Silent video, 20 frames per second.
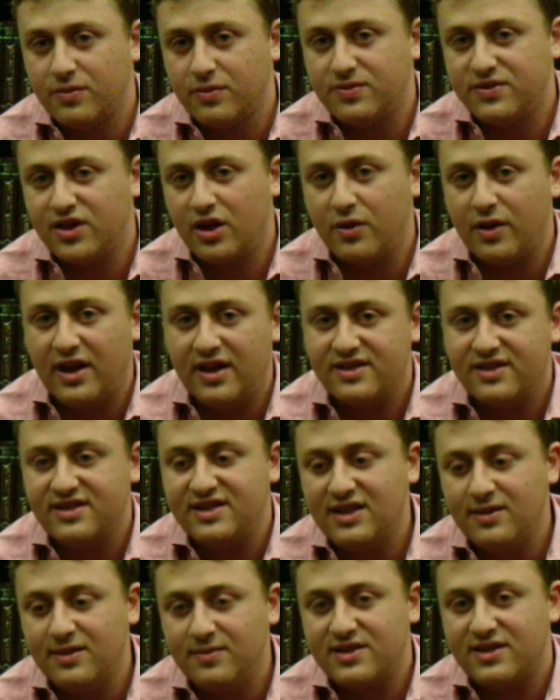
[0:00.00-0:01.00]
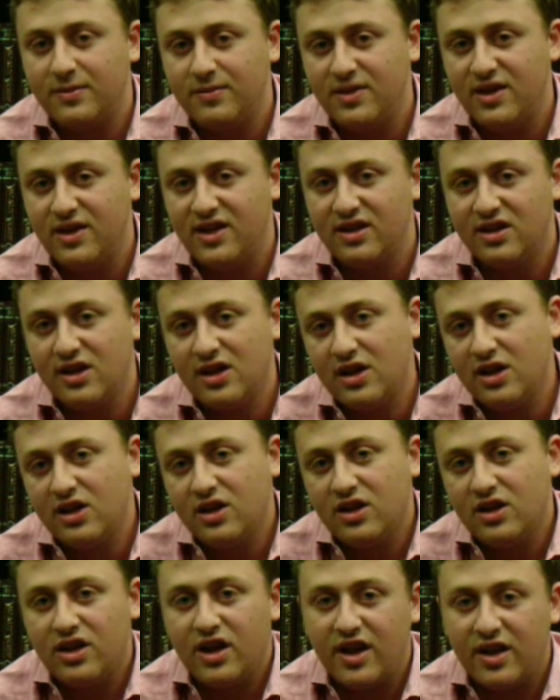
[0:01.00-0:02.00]
So it seems to me
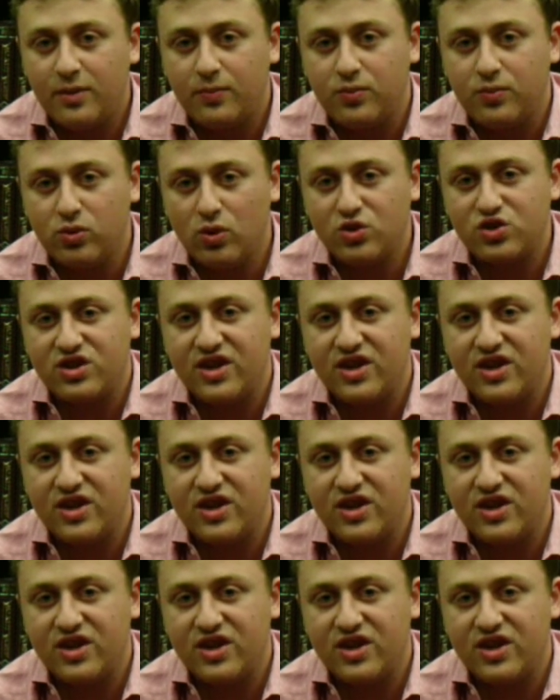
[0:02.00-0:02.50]
an approach